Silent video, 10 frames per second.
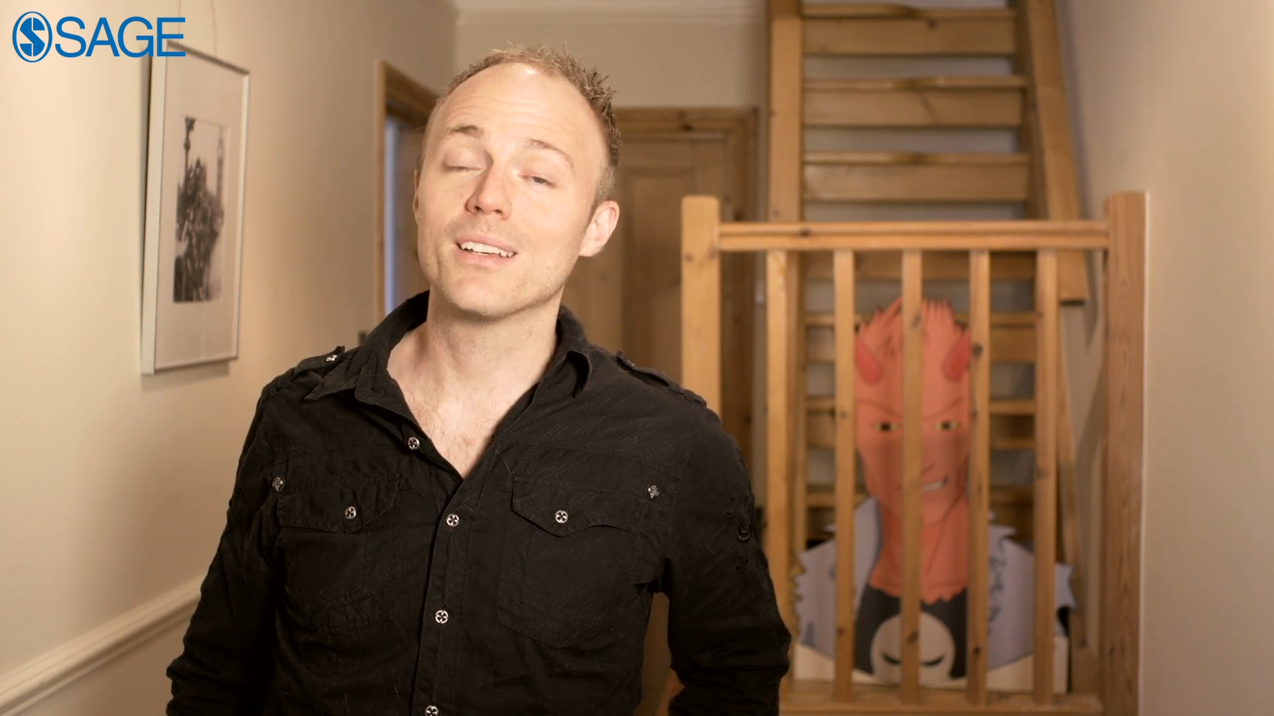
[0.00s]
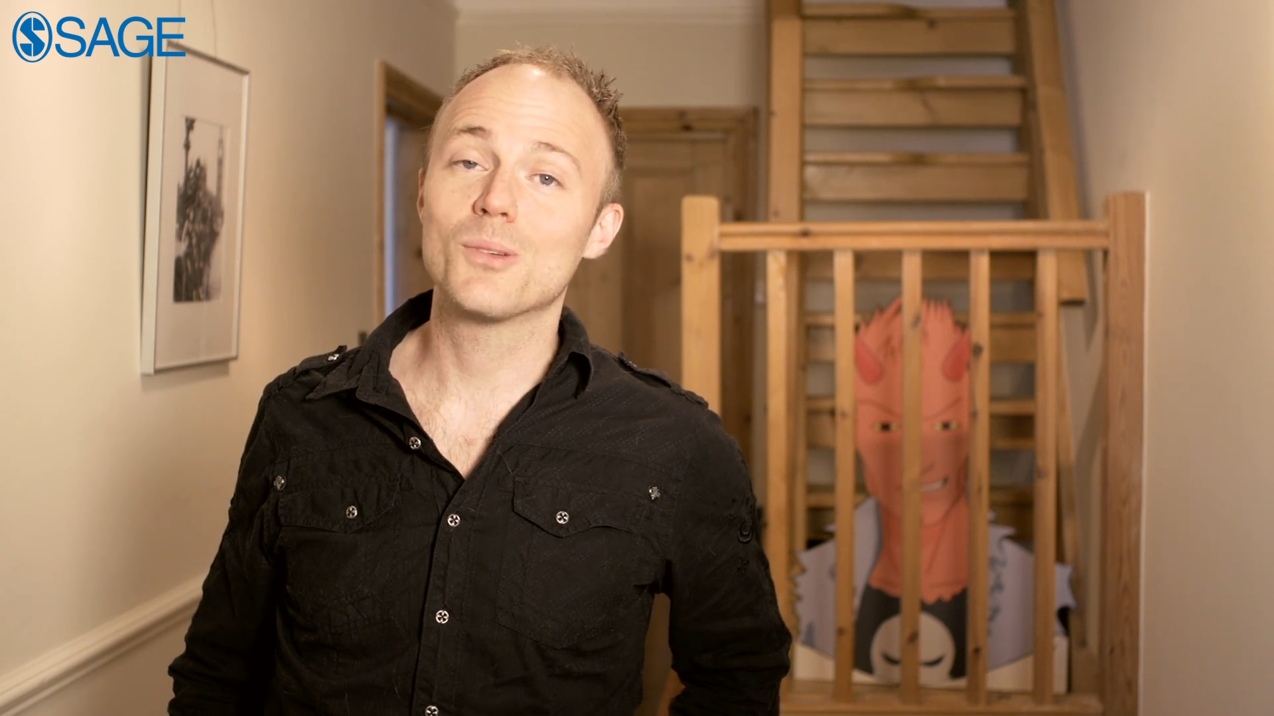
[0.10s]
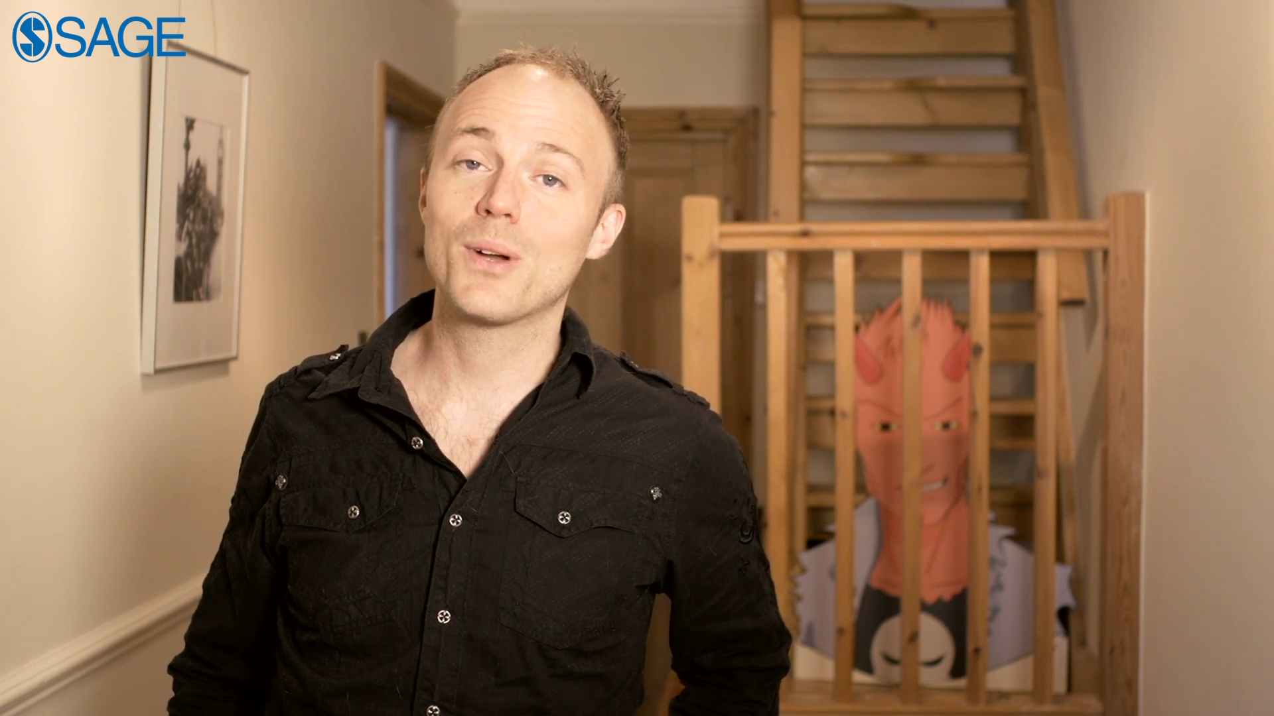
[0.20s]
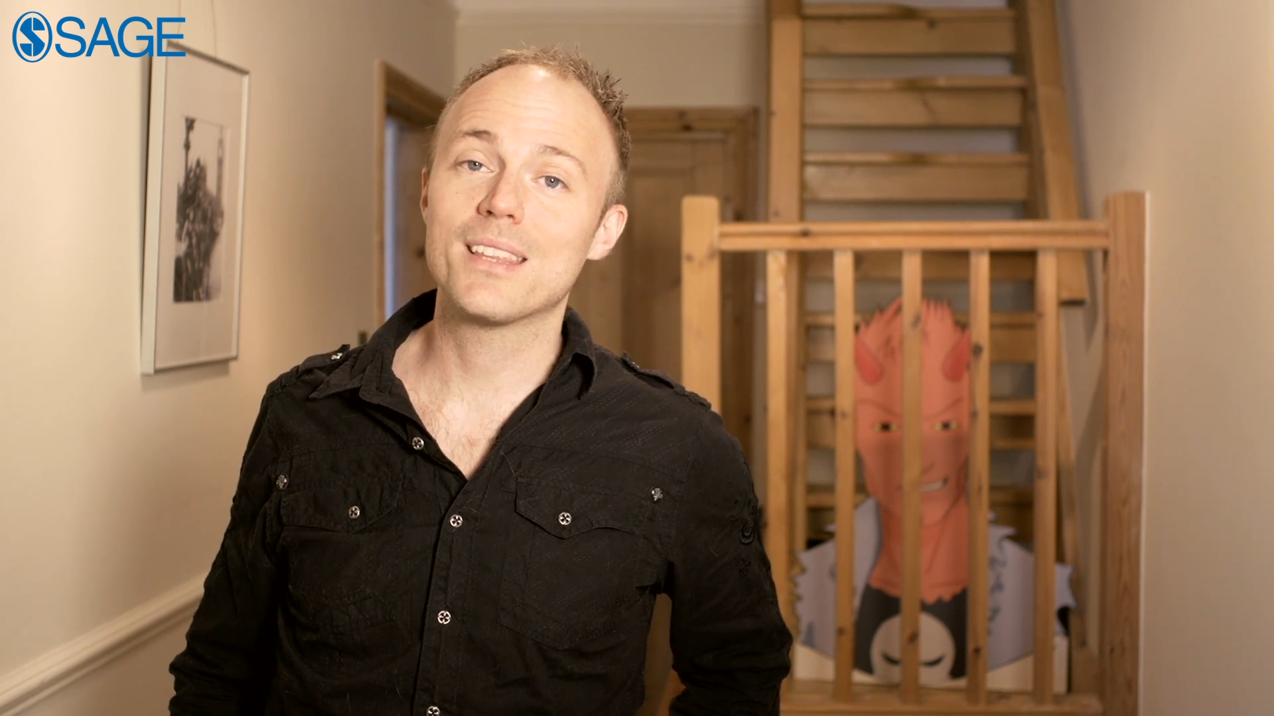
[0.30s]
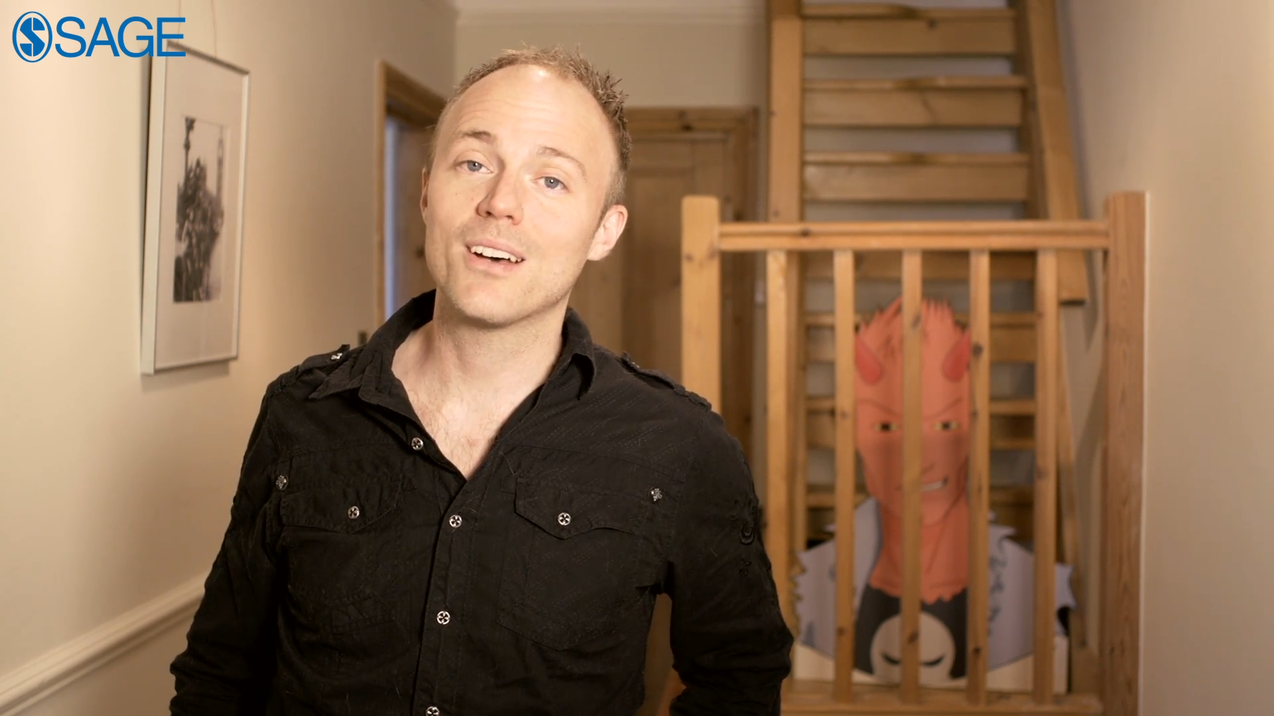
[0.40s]
and
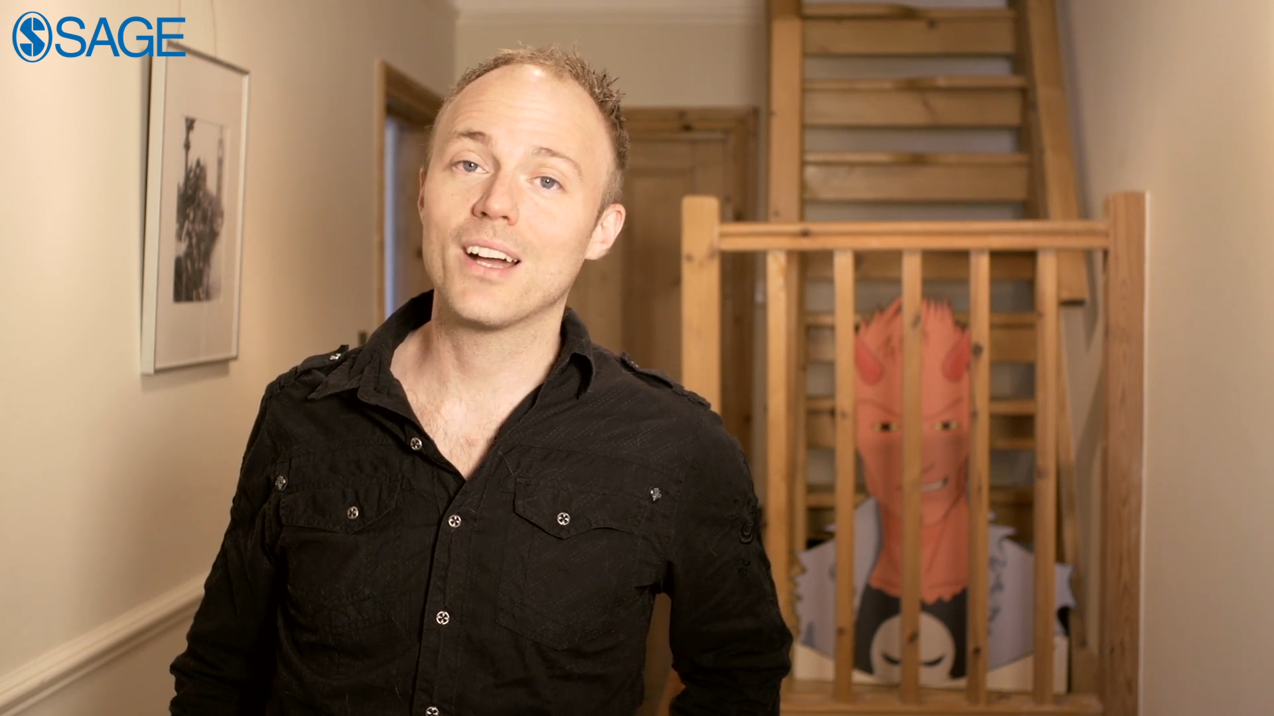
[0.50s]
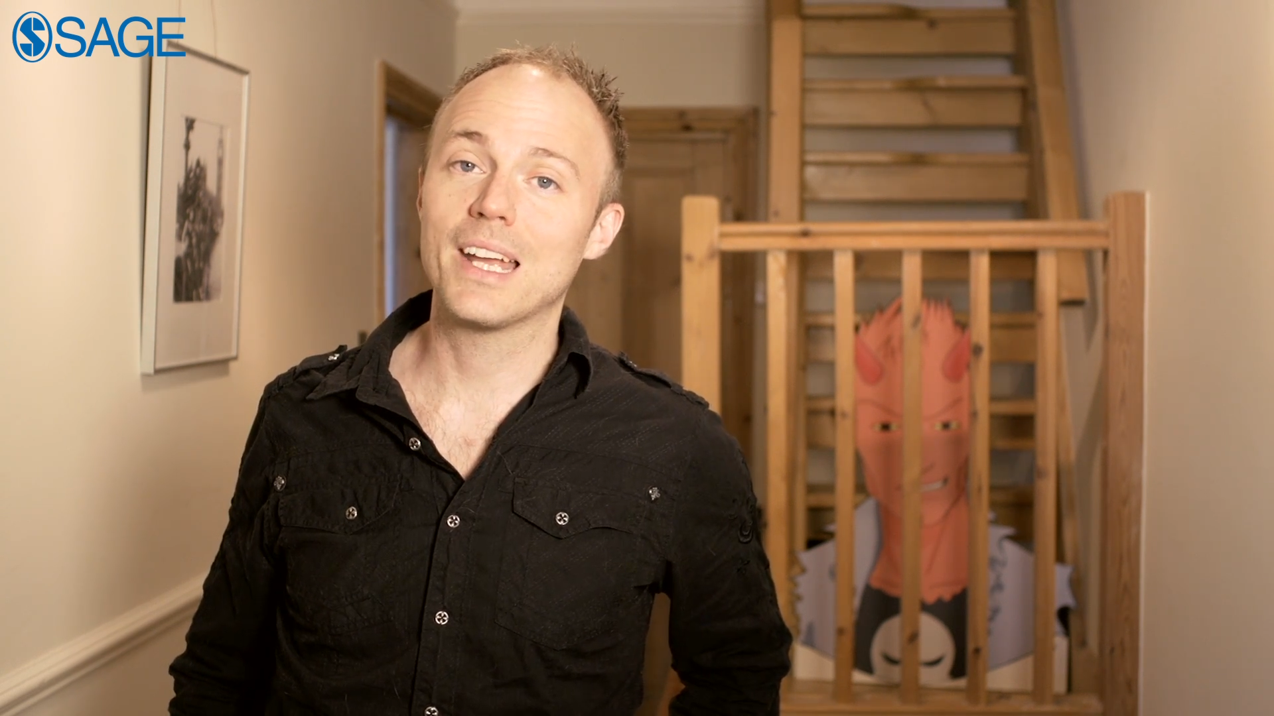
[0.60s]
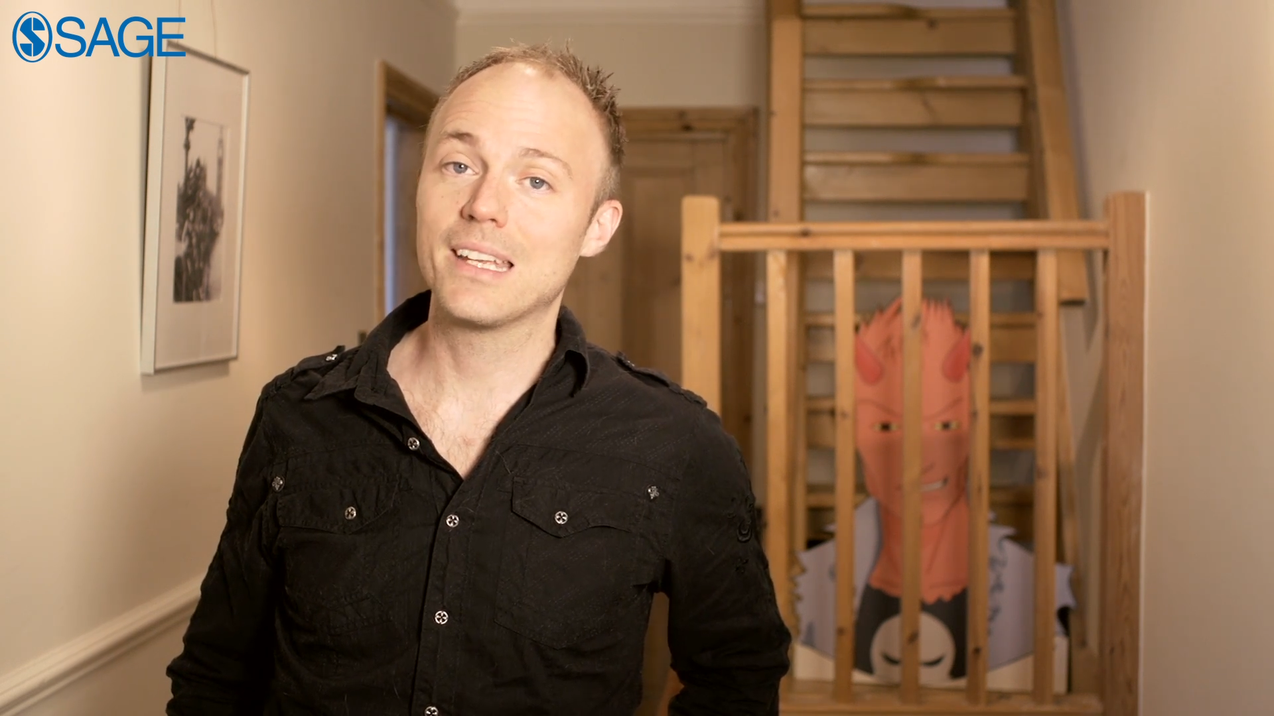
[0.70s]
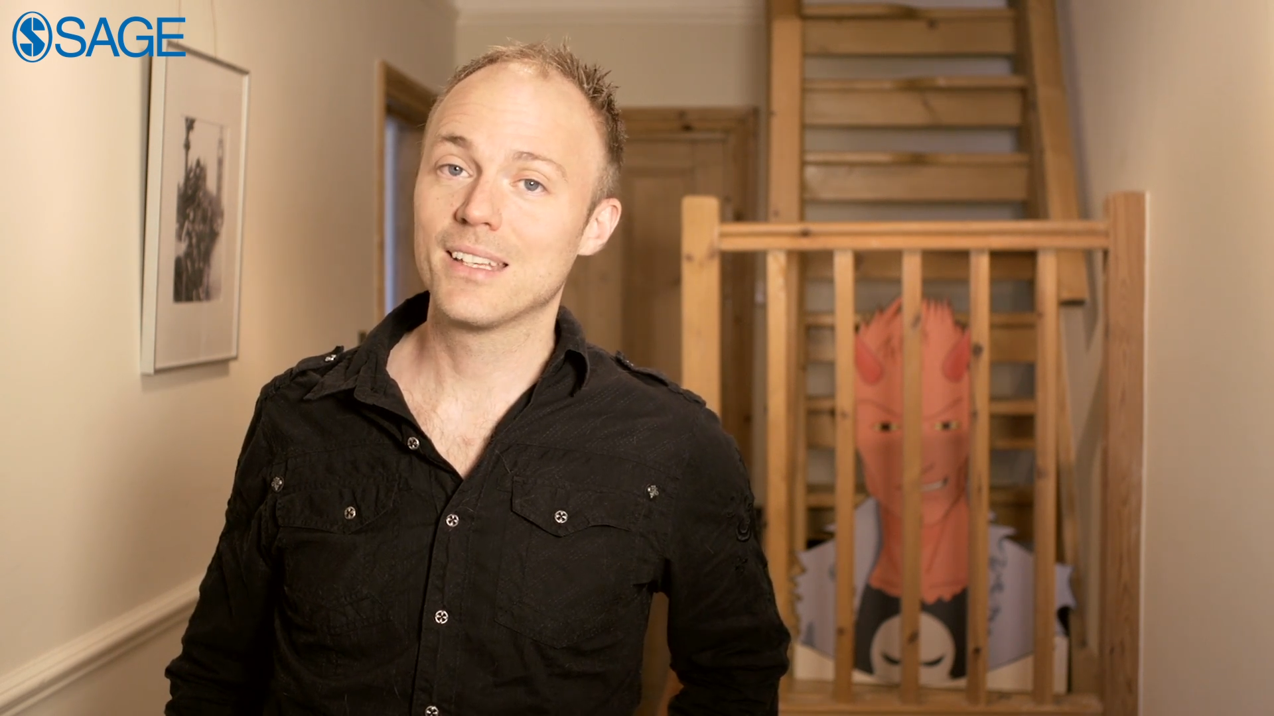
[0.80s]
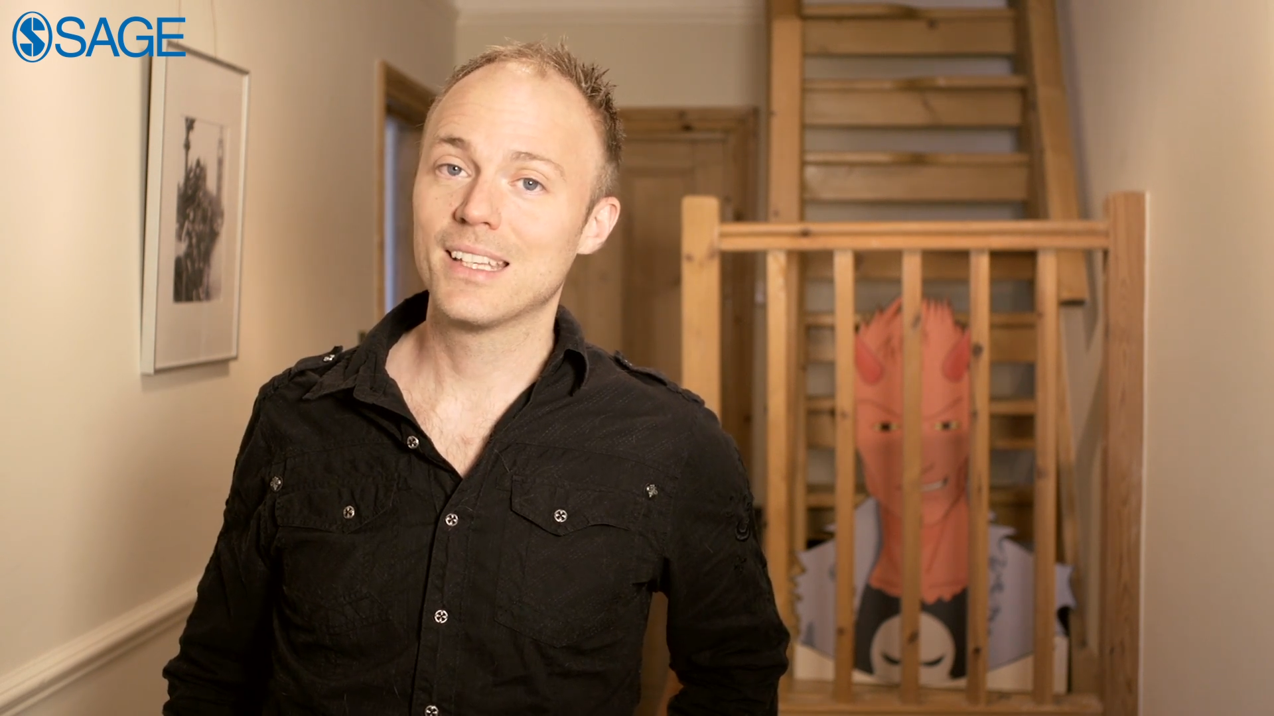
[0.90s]
the way that
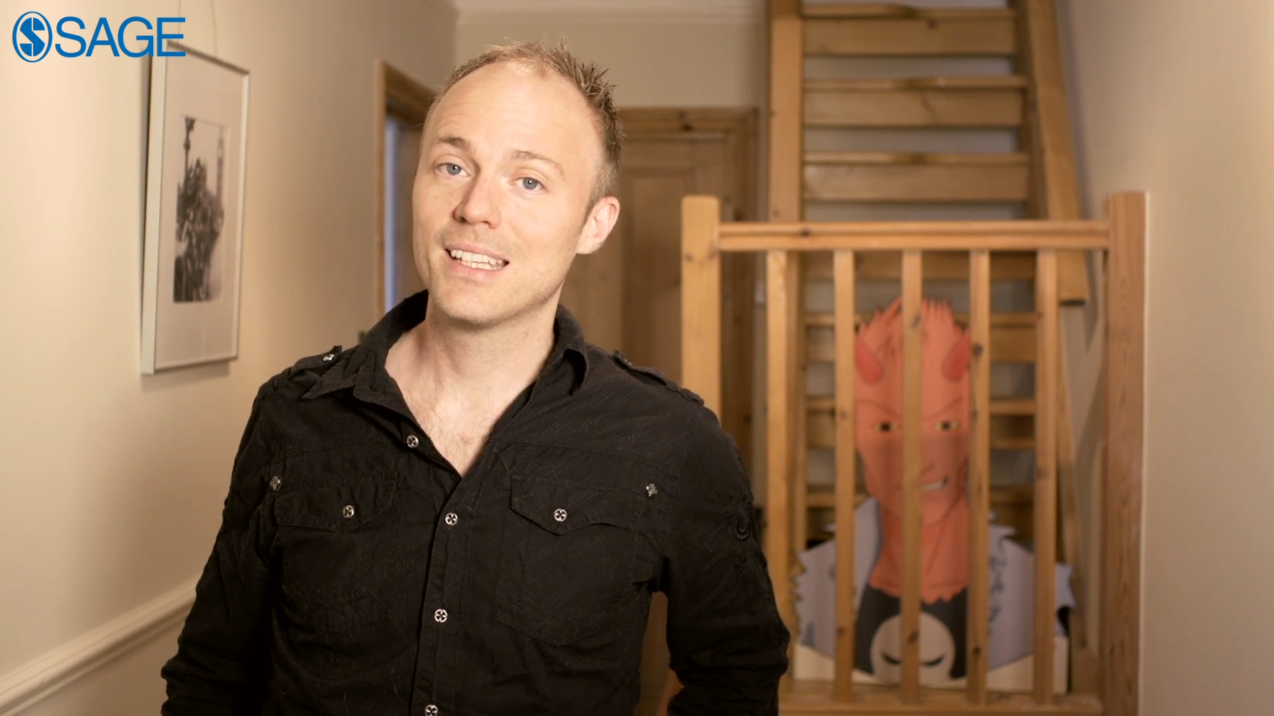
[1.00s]
I